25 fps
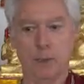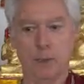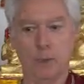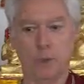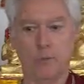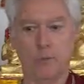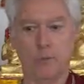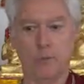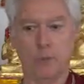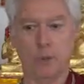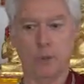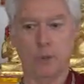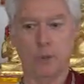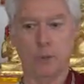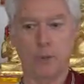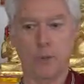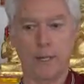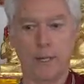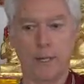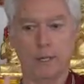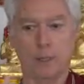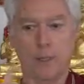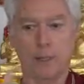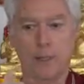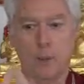you invert your
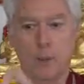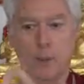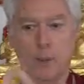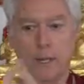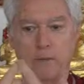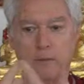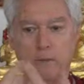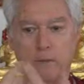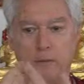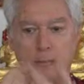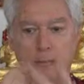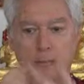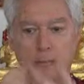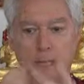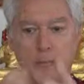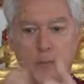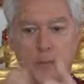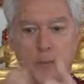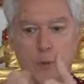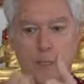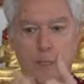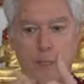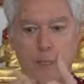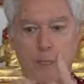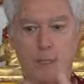awareness away from the
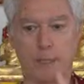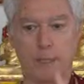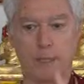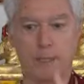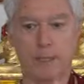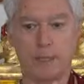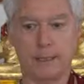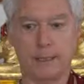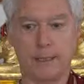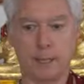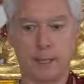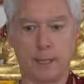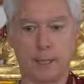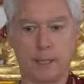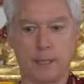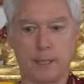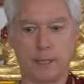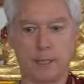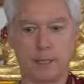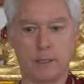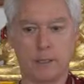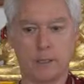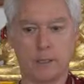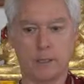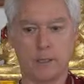substrate into the substrate
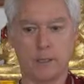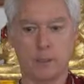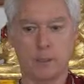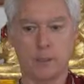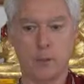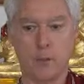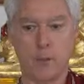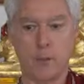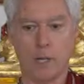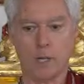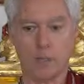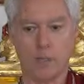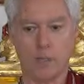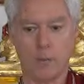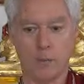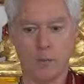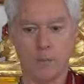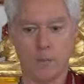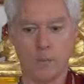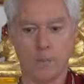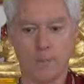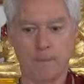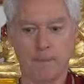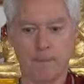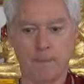consciousness, welcome
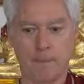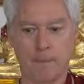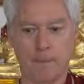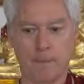home.